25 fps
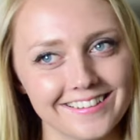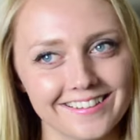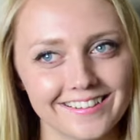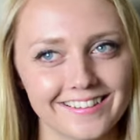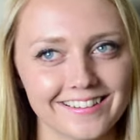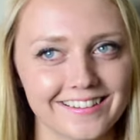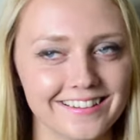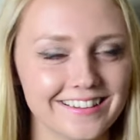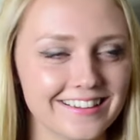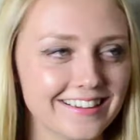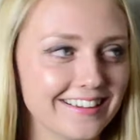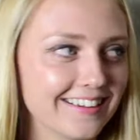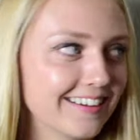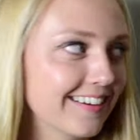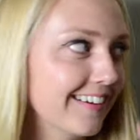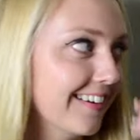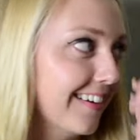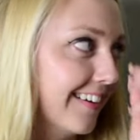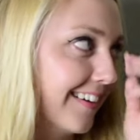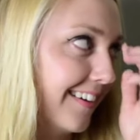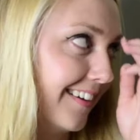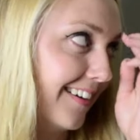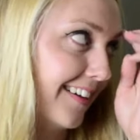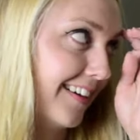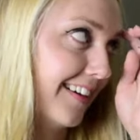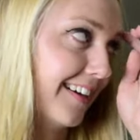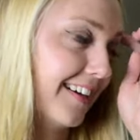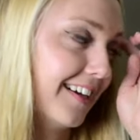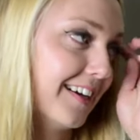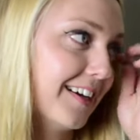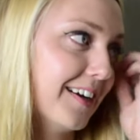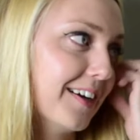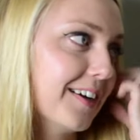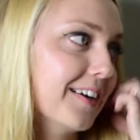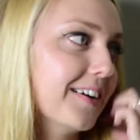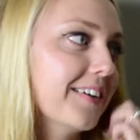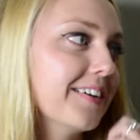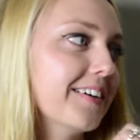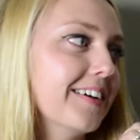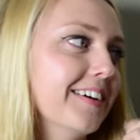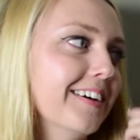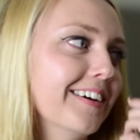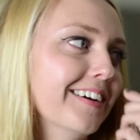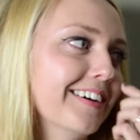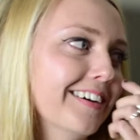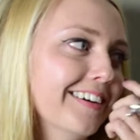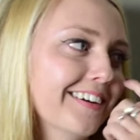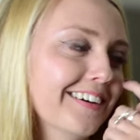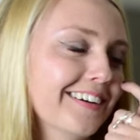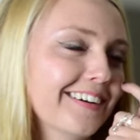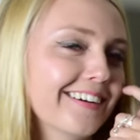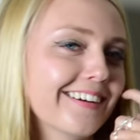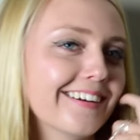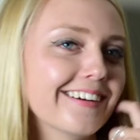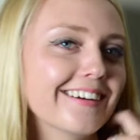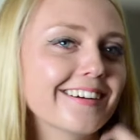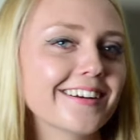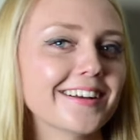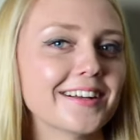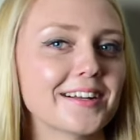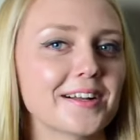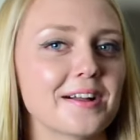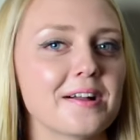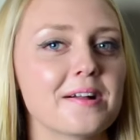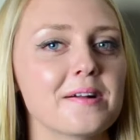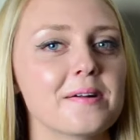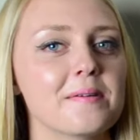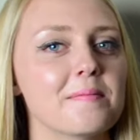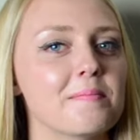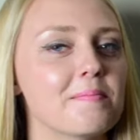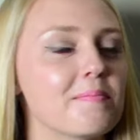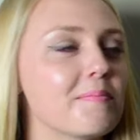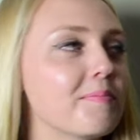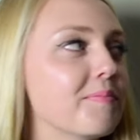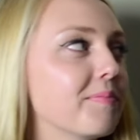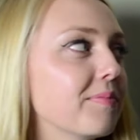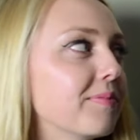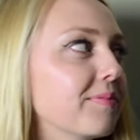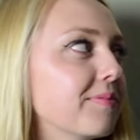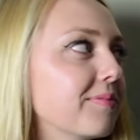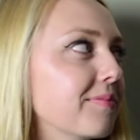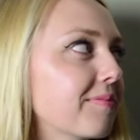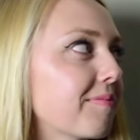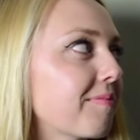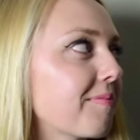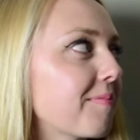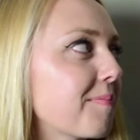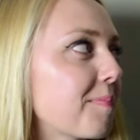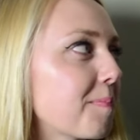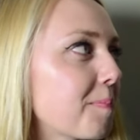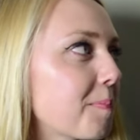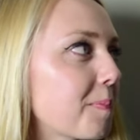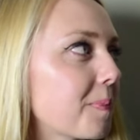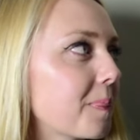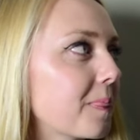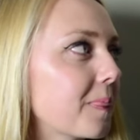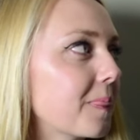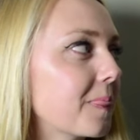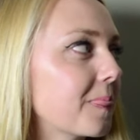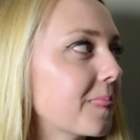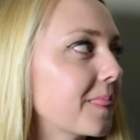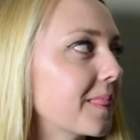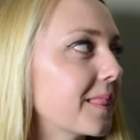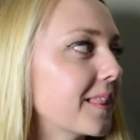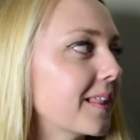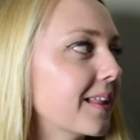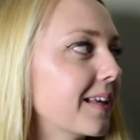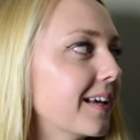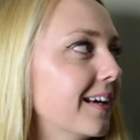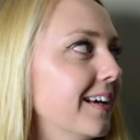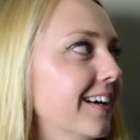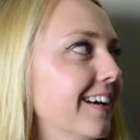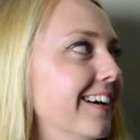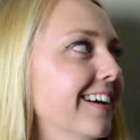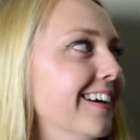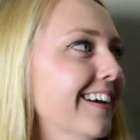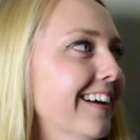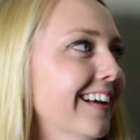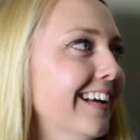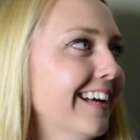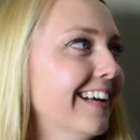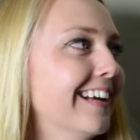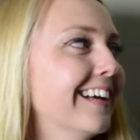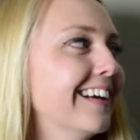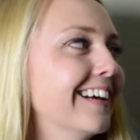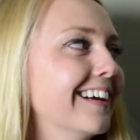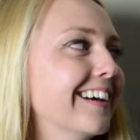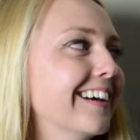(silent)